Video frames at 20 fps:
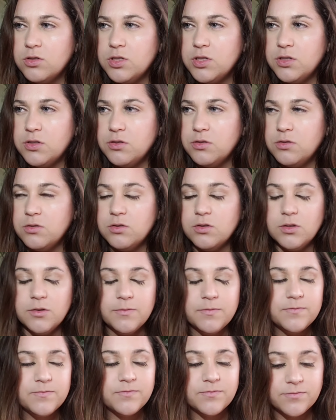2?
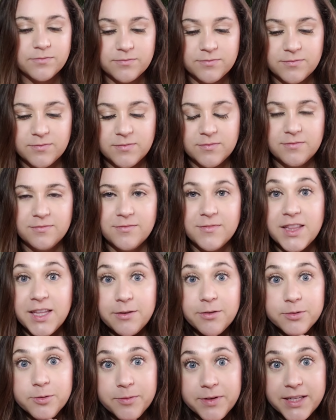
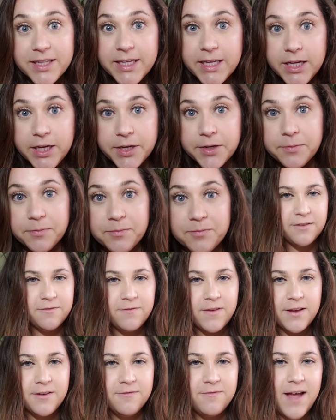They were really good.
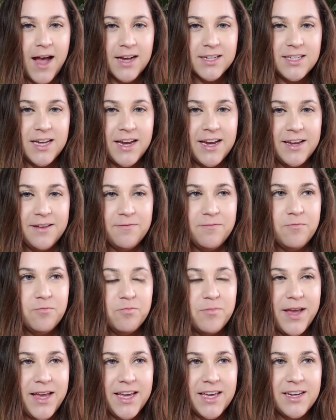Fun fact, I've
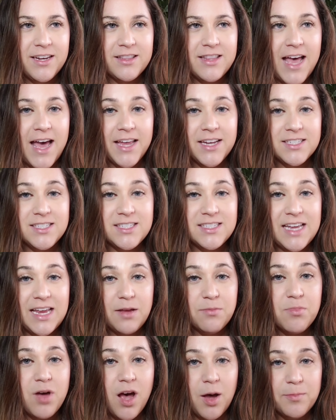made that
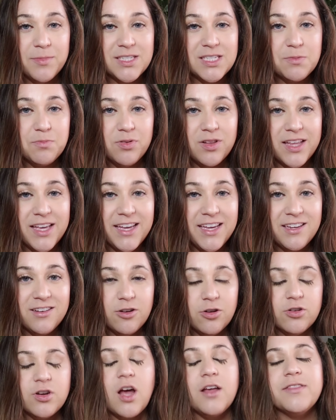same hummus plate,
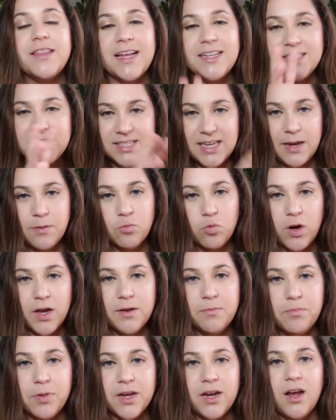or not that same
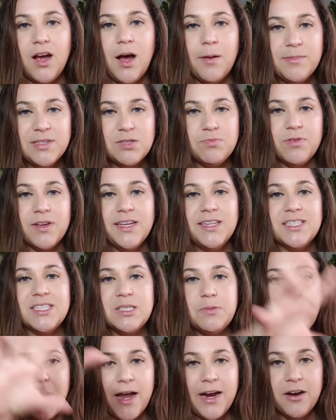one, but a hummus plate
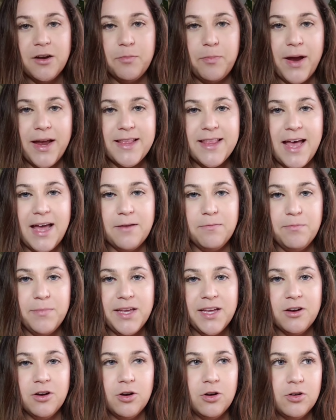inspired by that
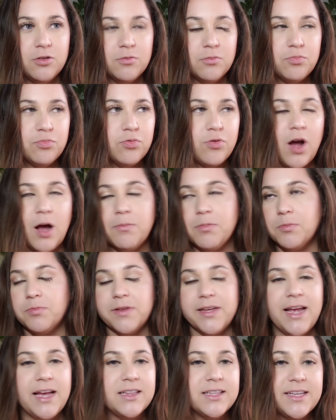meal
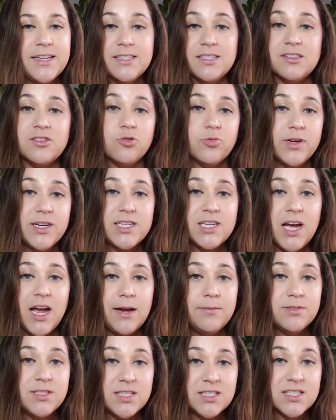probably at least 3
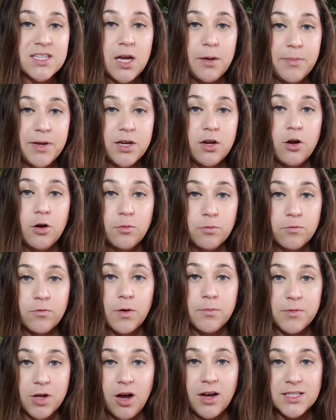times since coming home
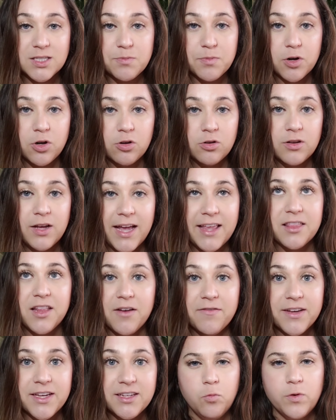from the hospital. I
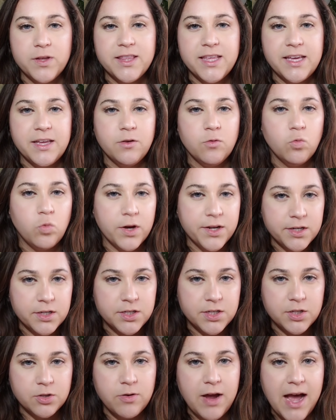love it. Within 1 to
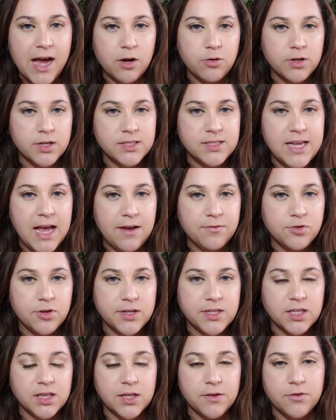2 hours after
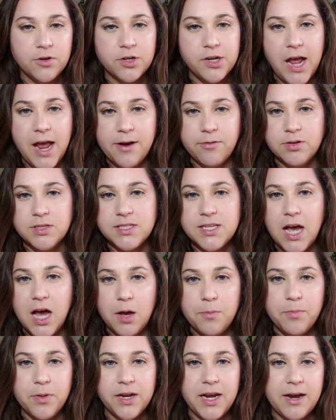I delivered, I was
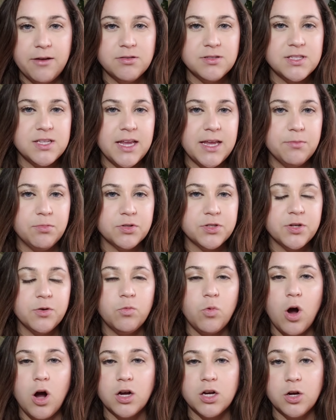up and I was able to
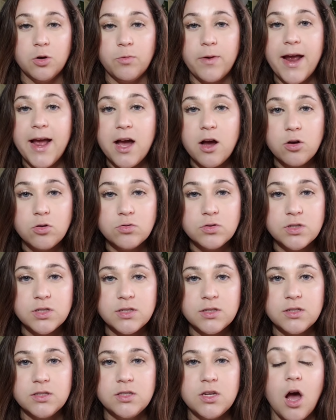walk
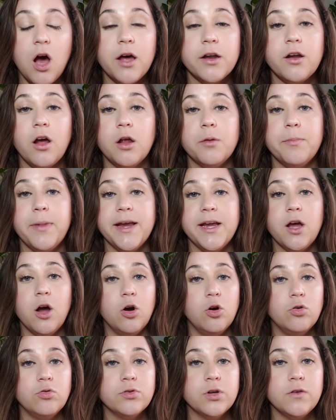around, not on my
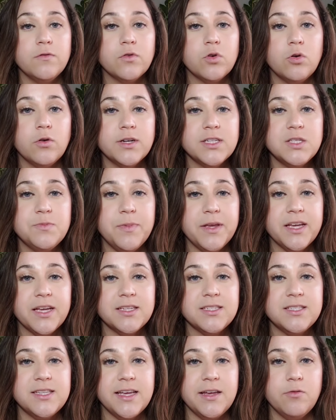own, of course,
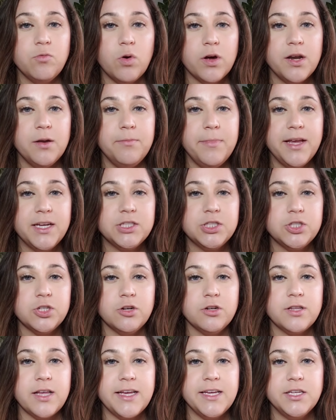because they want to make
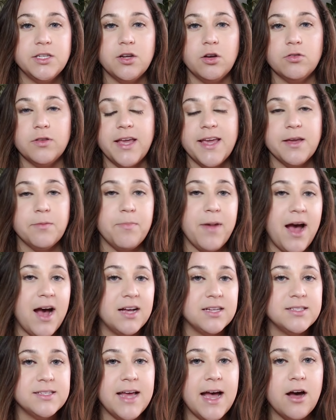sure that you don't like
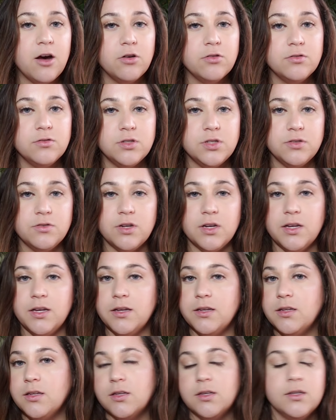pass out due to,